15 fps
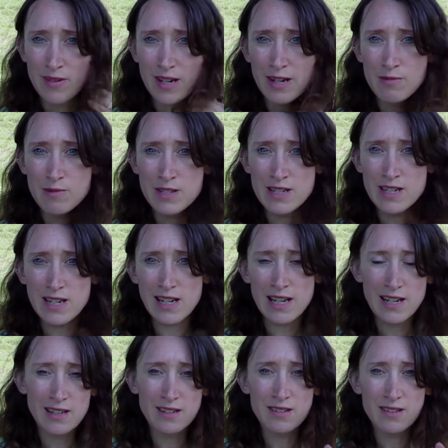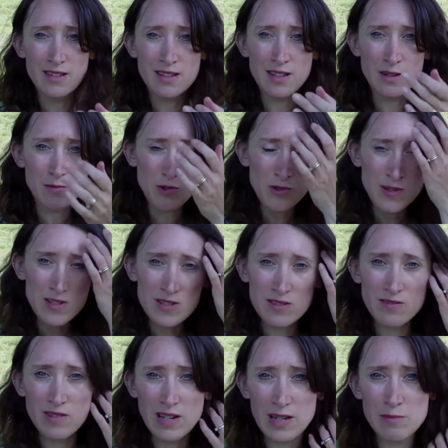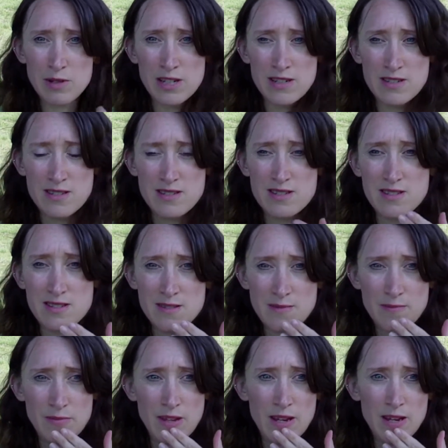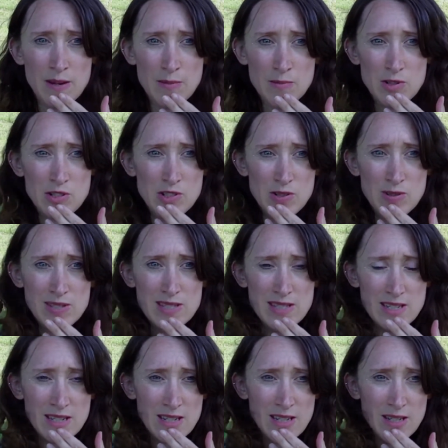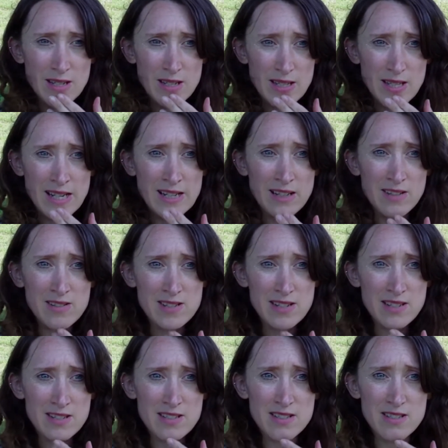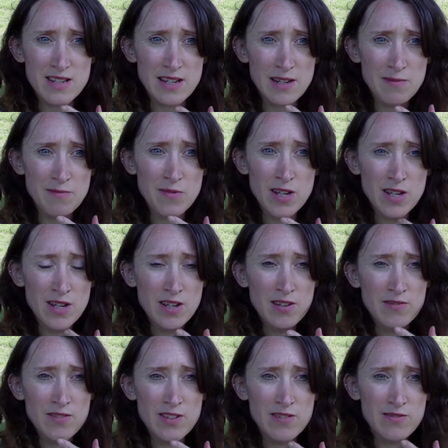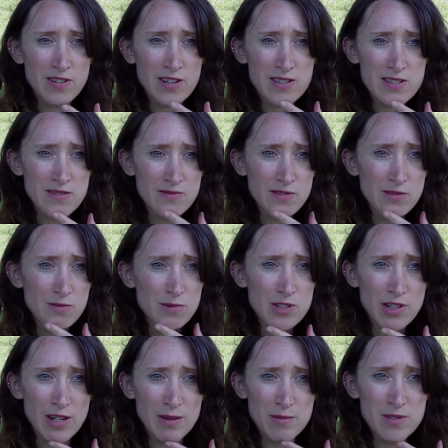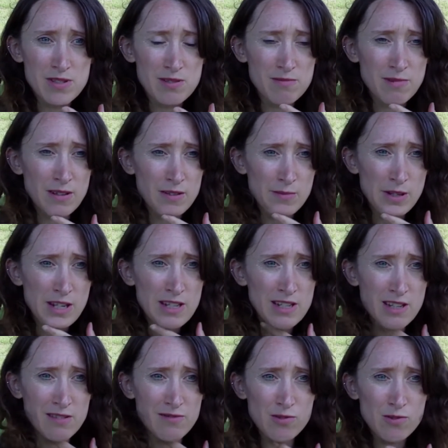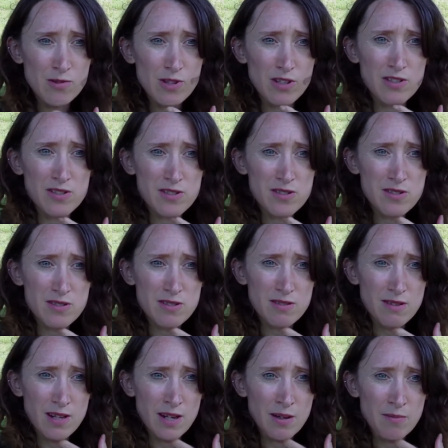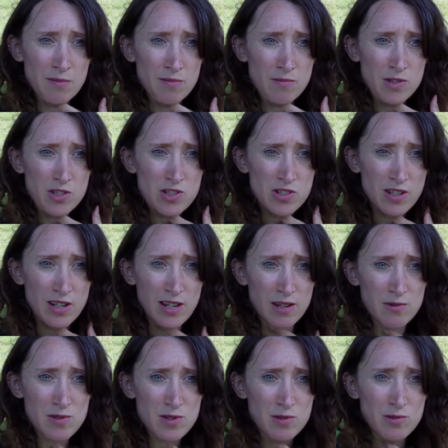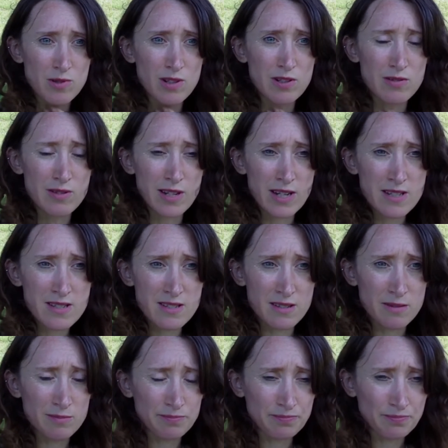how we're nearly at the point of Lammas, which is the Anglo-Saxon name for the festival, which happens around the beginning of August, which the Celts call Runester.